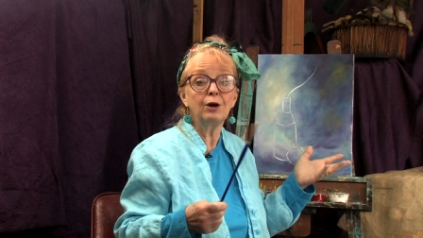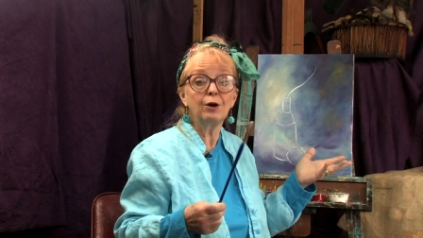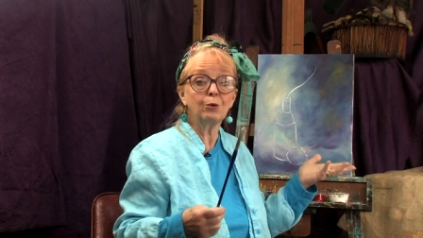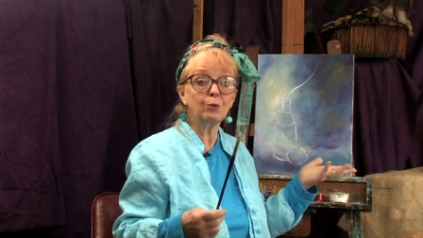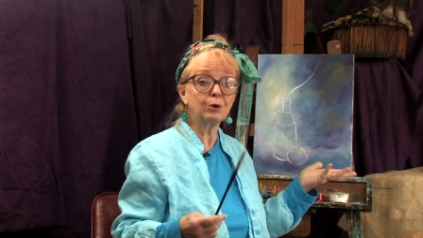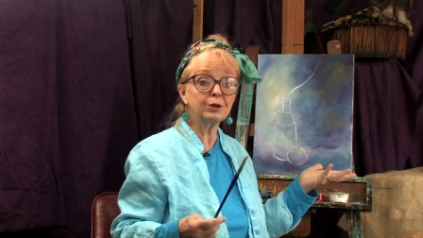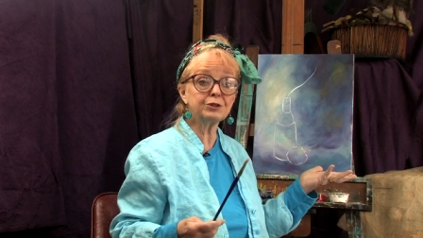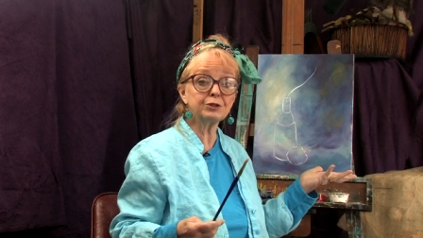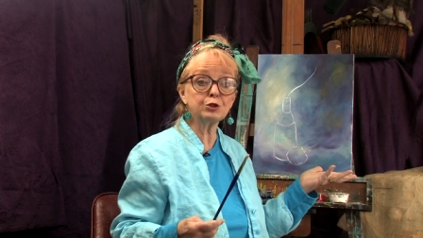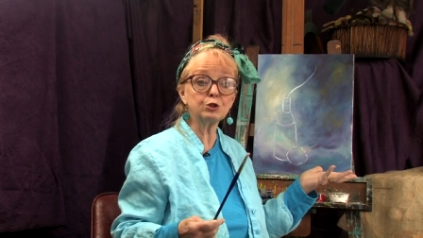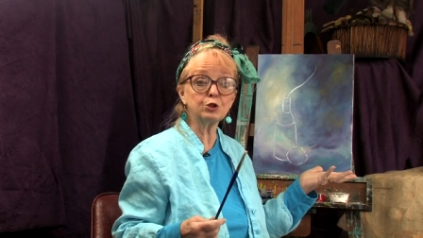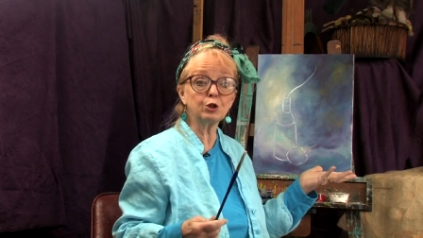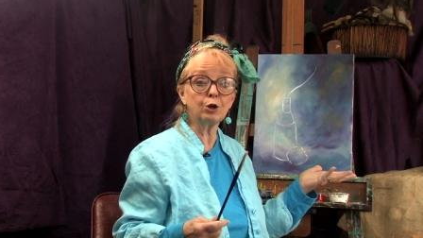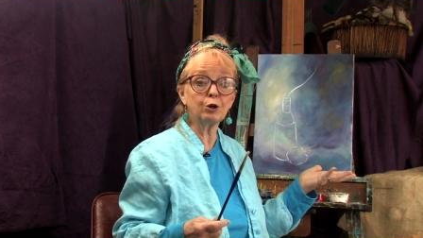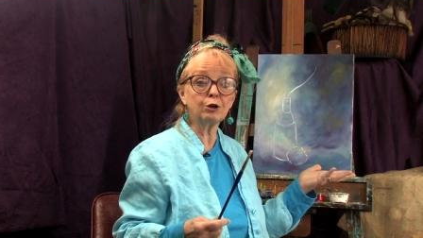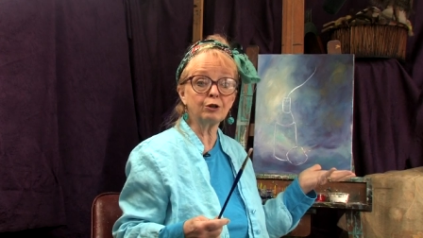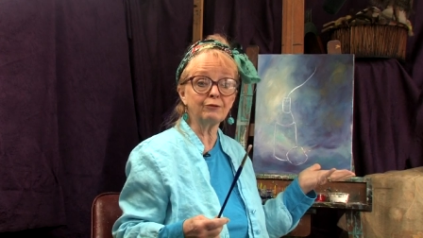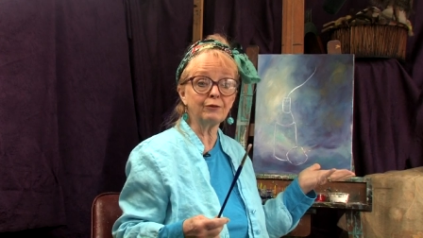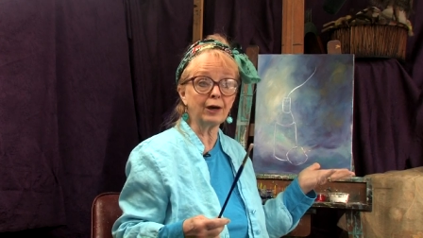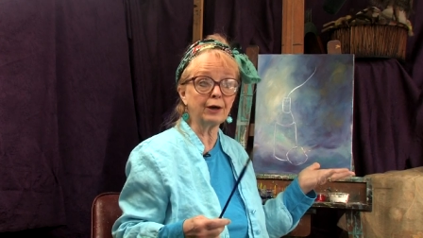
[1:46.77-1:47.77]
What's a
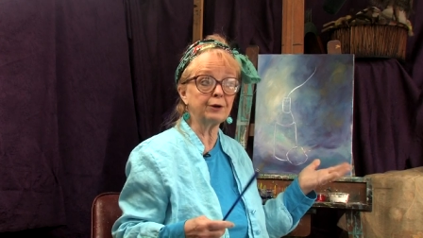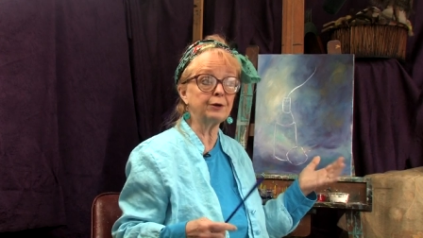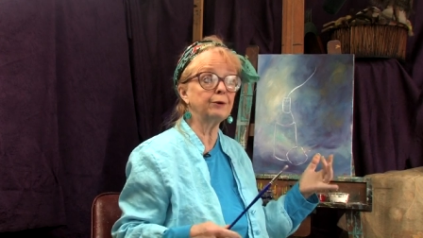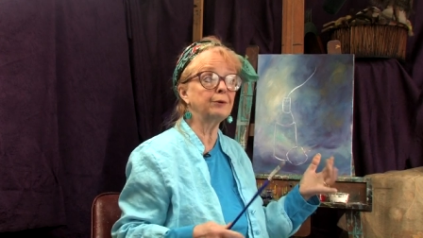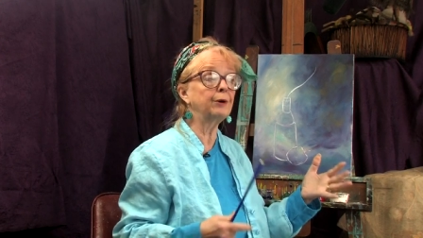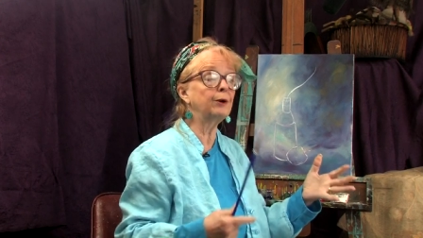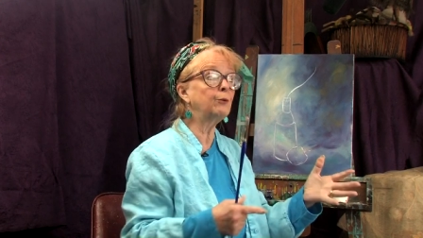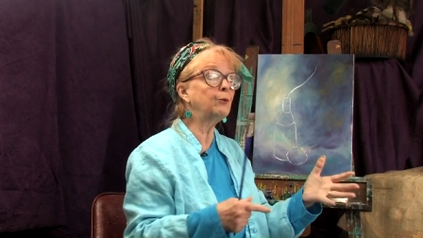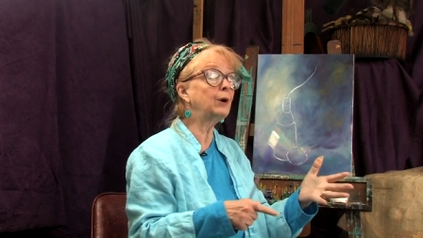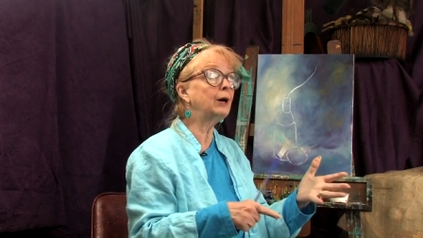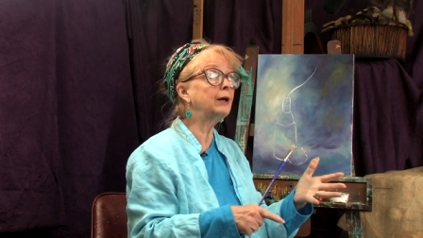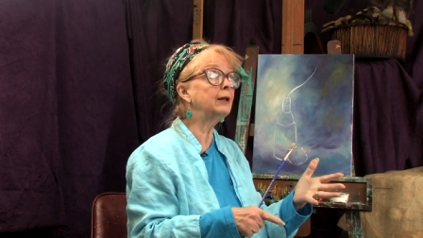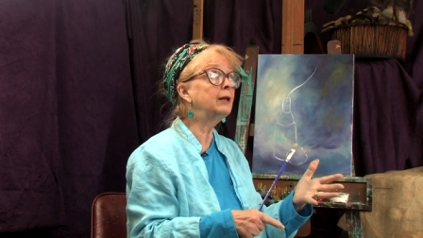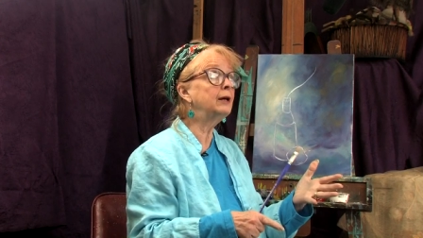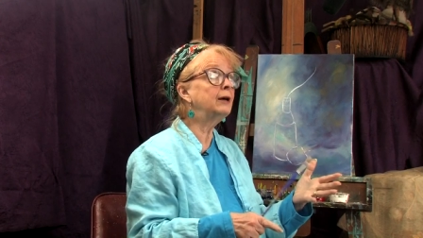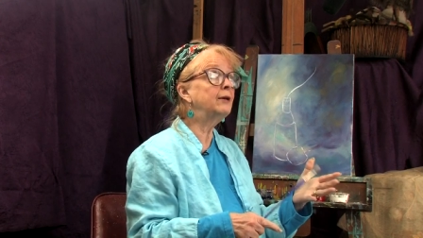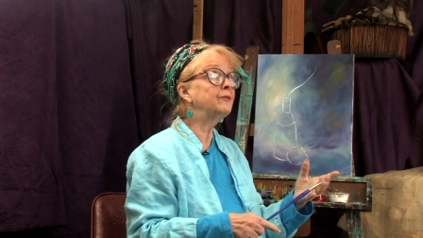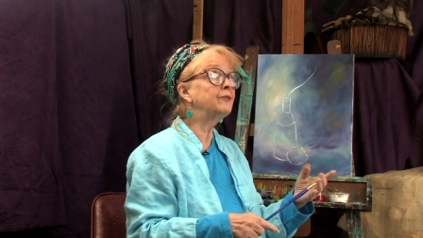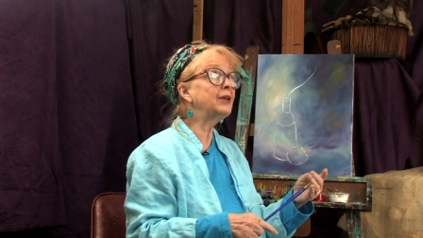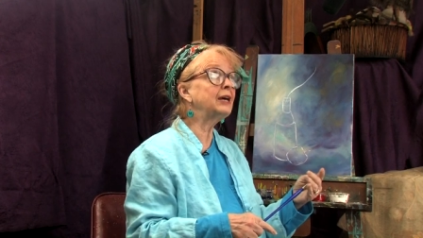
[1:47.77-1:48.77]
tonal value? Well,
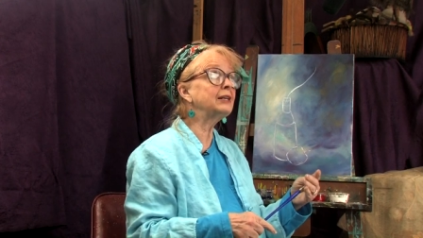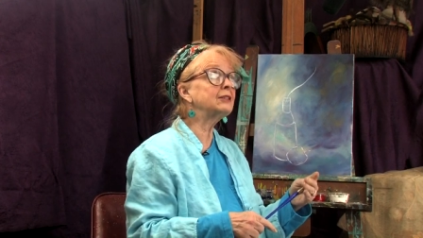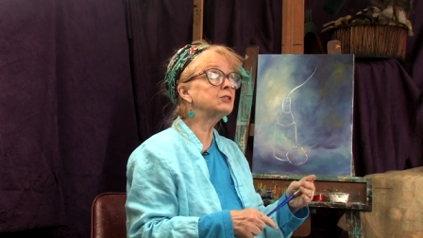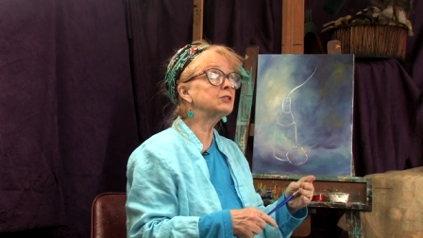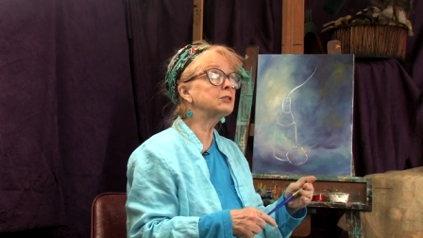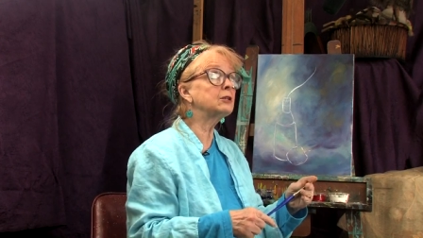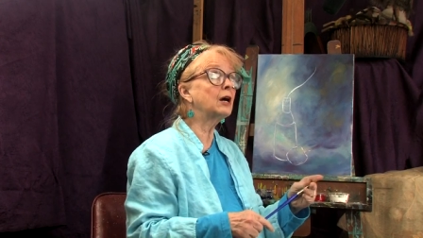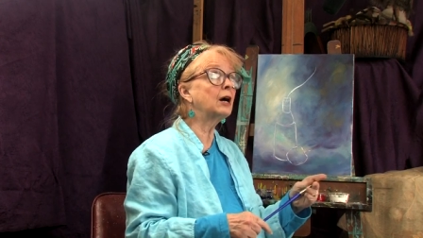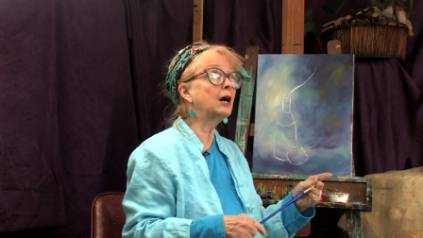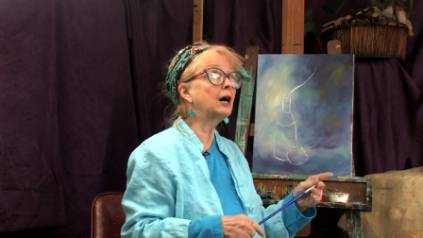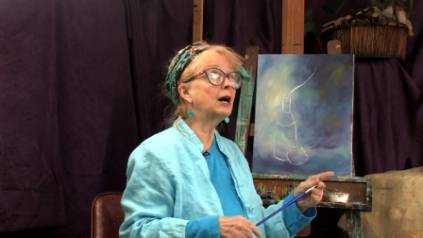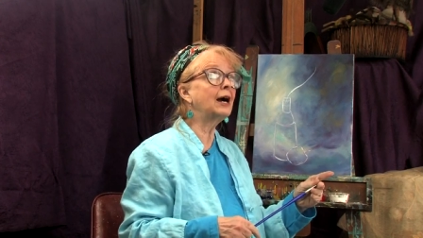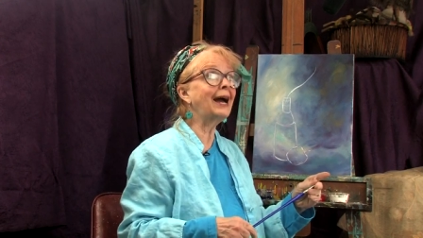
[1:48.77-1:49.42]
that's uh,